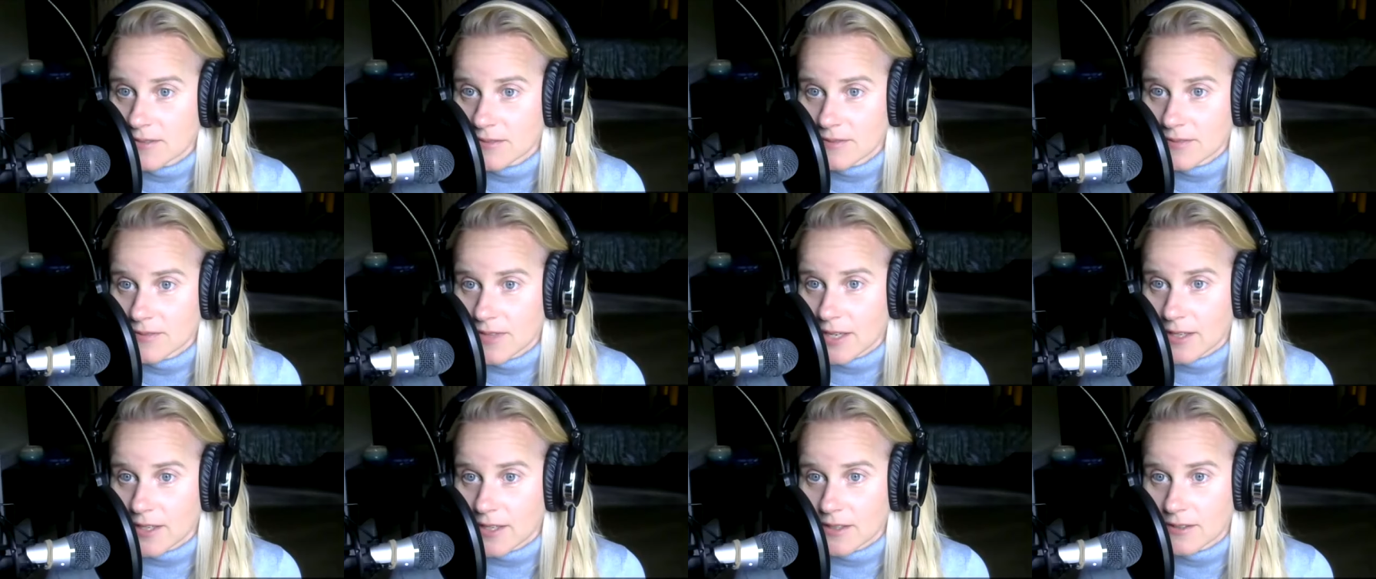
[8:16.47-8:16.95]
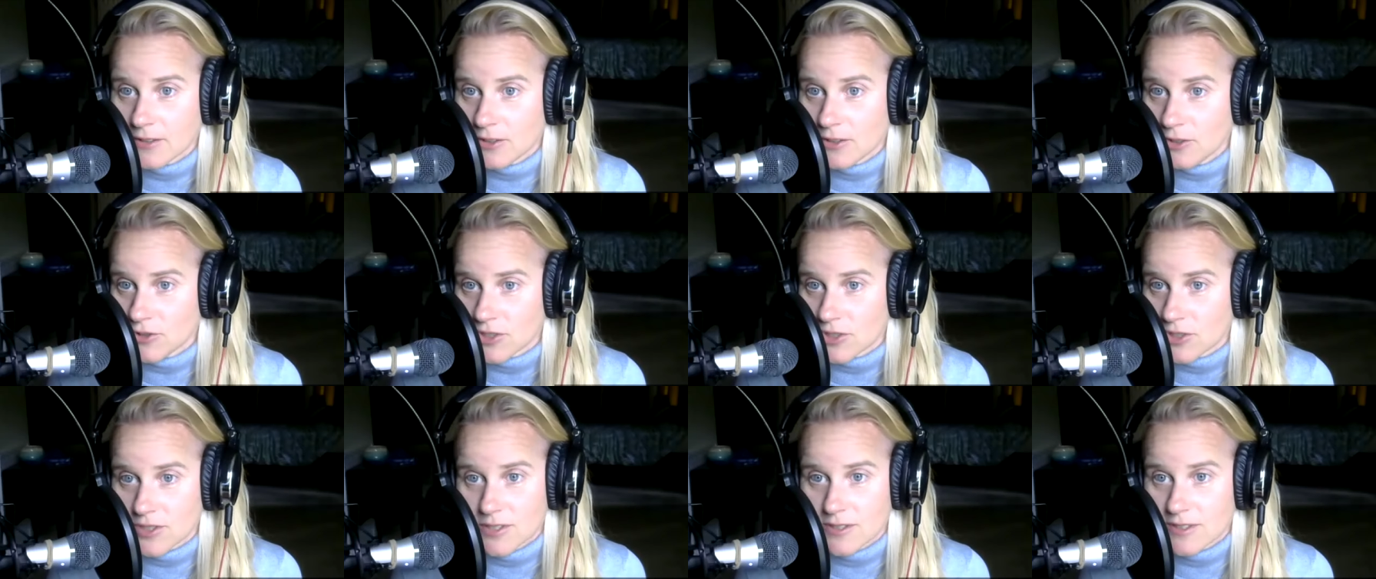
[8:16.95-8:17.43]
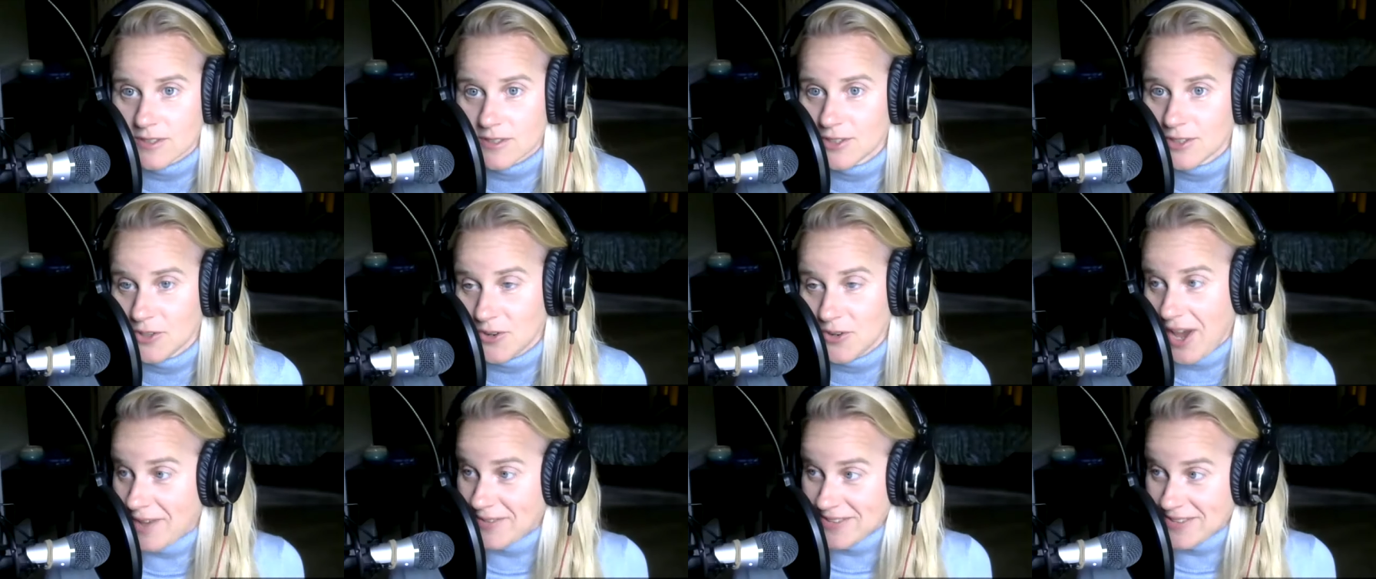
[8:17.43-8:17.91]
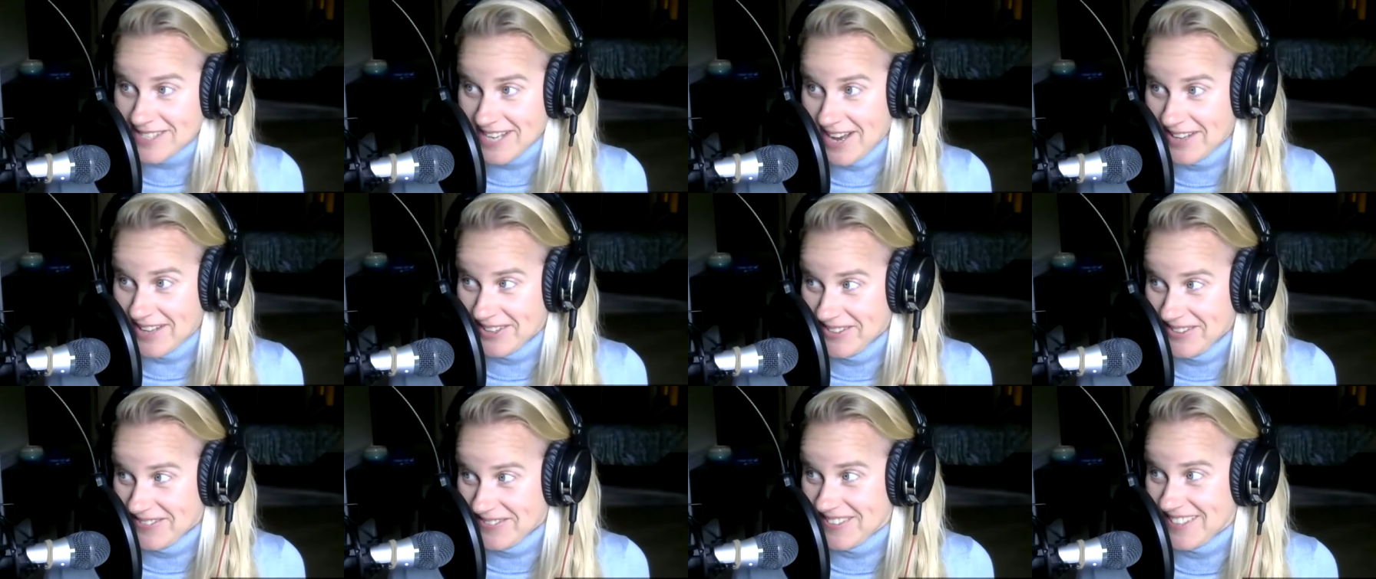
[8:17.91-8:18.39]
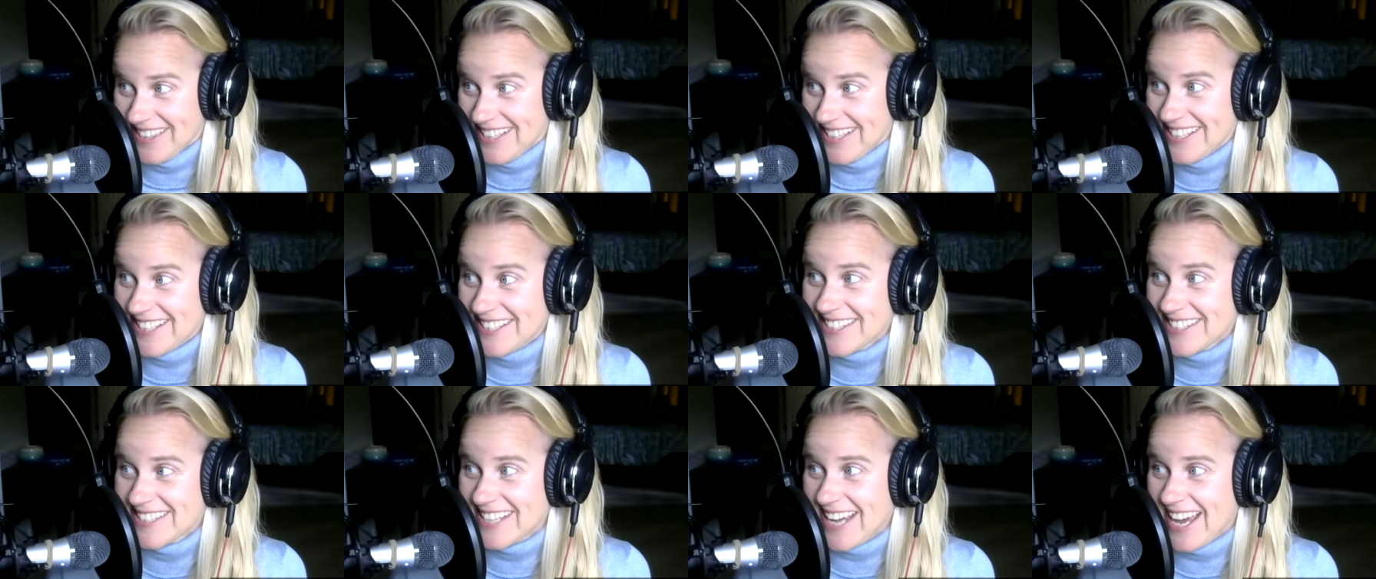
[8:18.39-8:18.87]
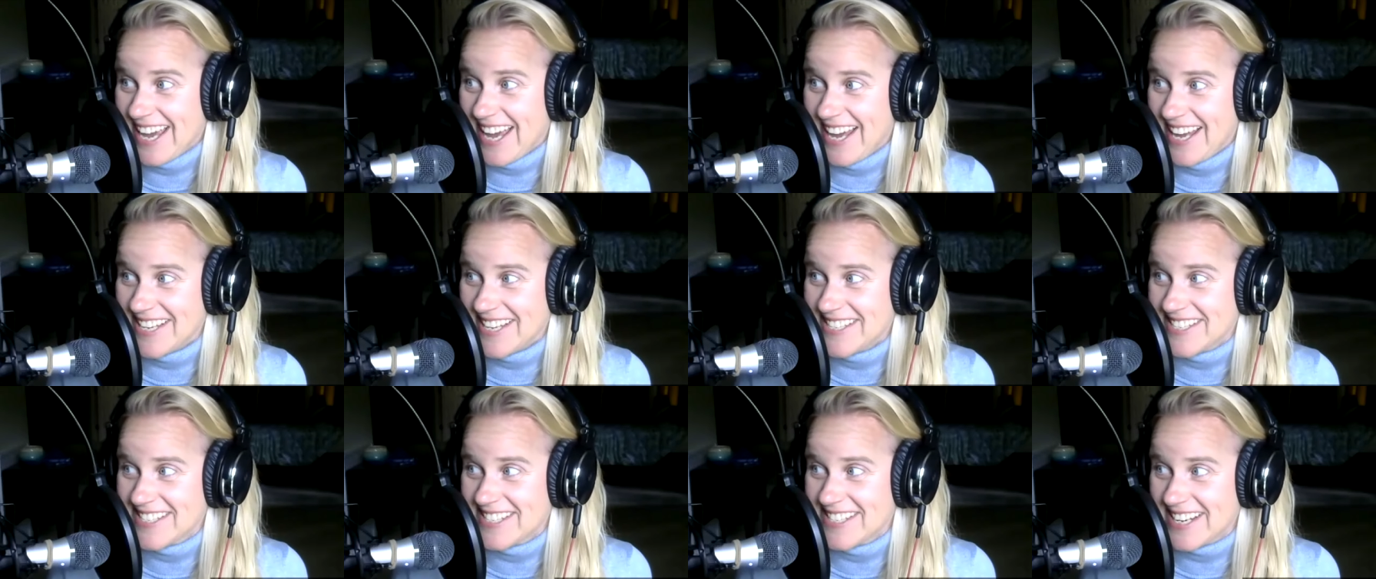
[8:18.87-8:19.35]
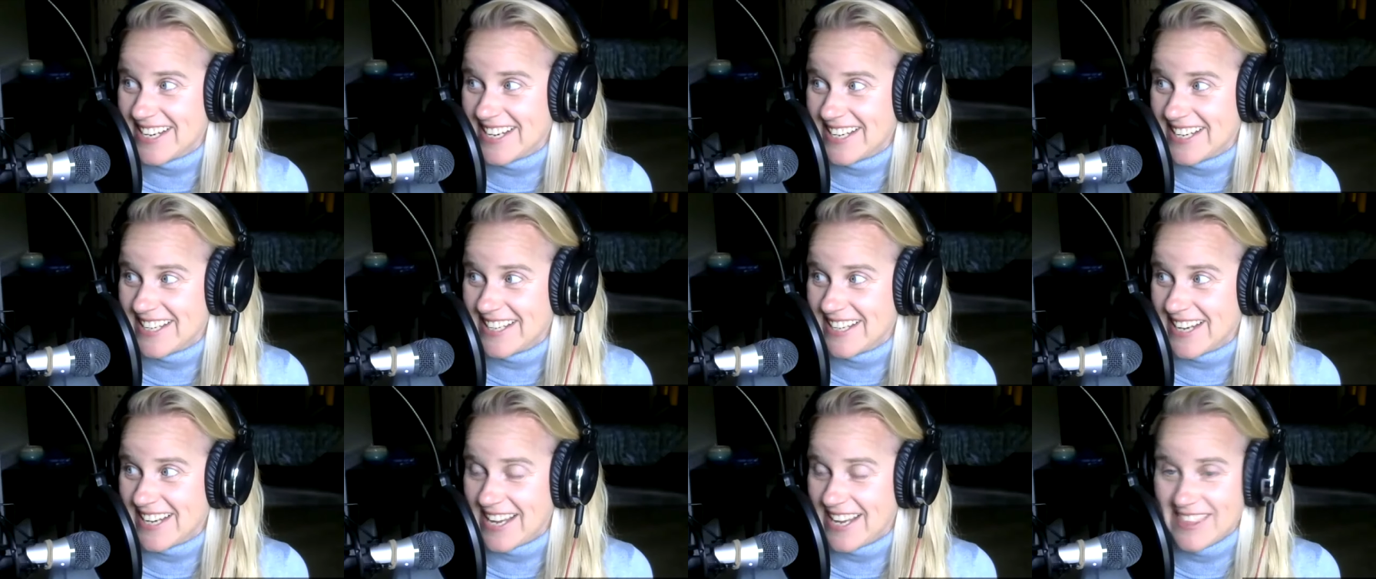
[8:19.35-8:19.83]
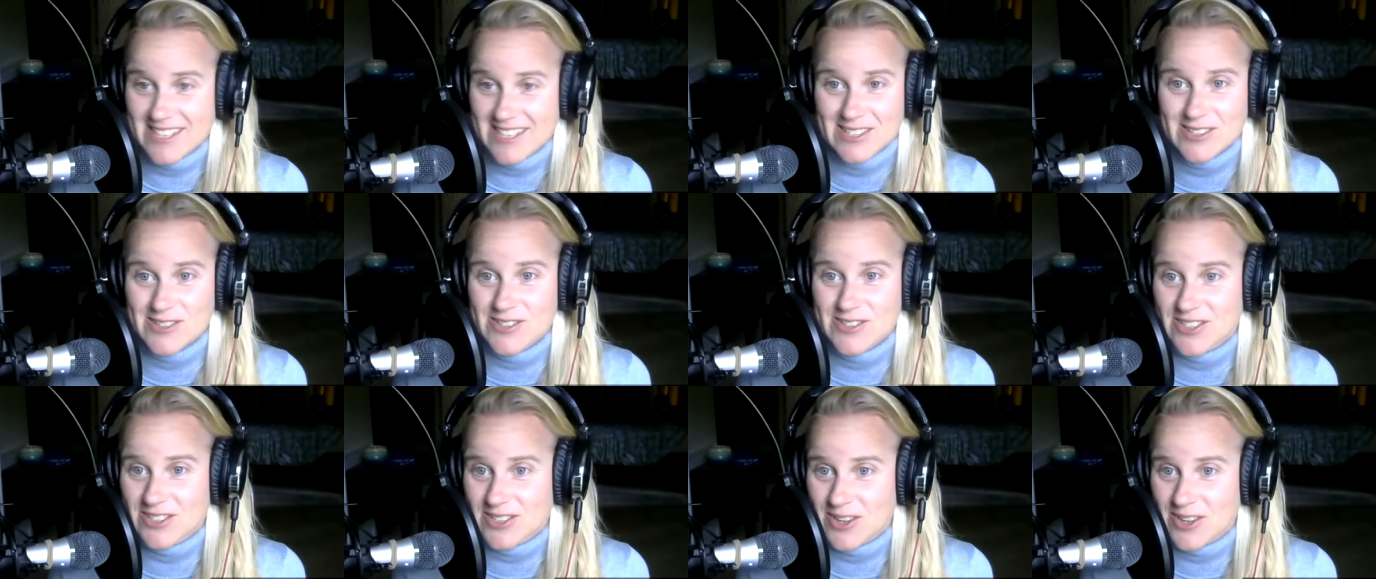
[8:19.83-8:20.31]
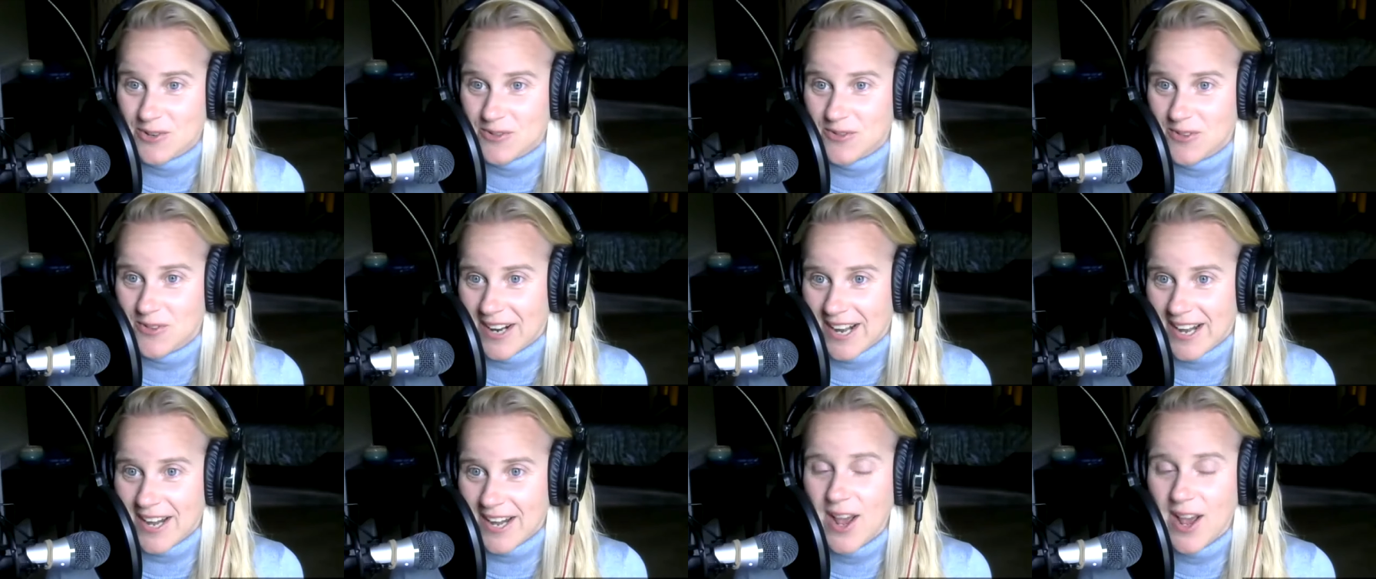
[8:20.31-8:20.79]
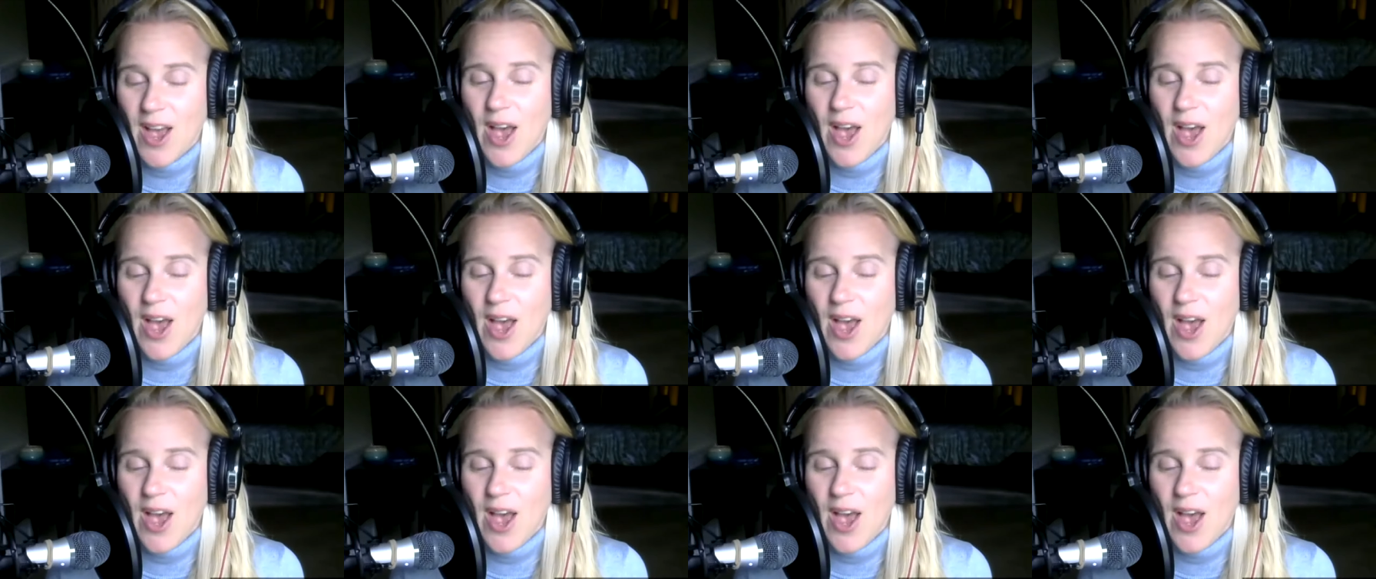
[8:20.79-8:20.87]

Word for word: Like you just, you have a talent for this, and uh, I think you should go for it,